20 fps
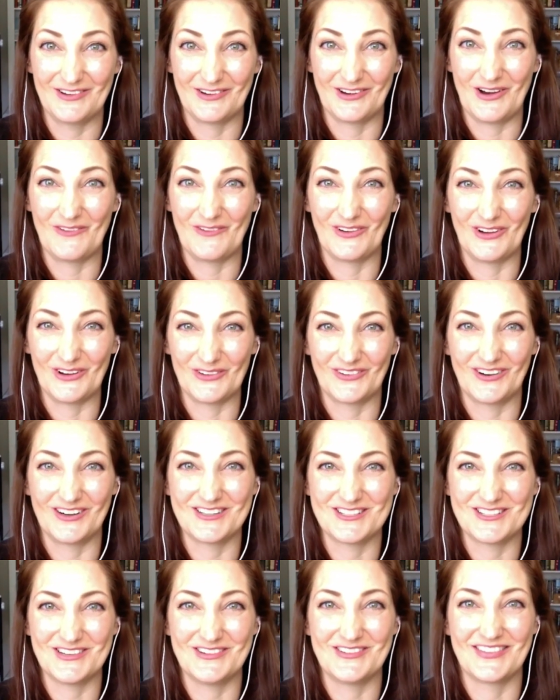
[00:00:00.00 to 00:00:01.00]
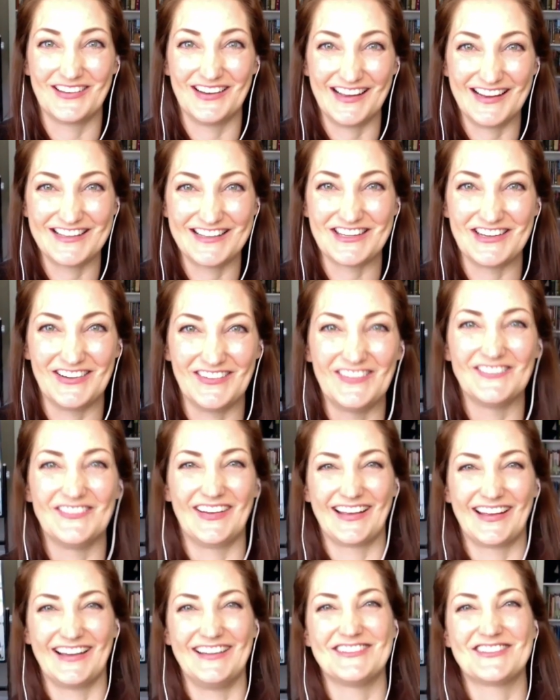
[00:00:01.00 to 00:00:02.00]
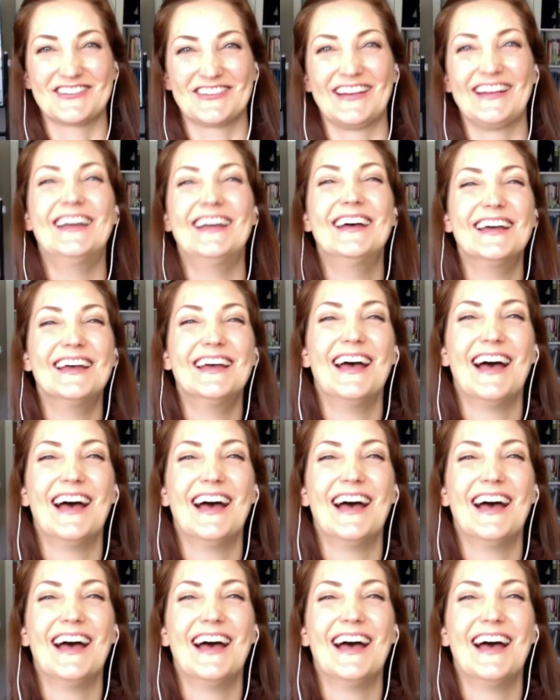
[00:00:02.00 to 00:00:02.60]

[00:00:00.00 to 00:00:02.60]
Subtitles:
during World War II than I do of my country.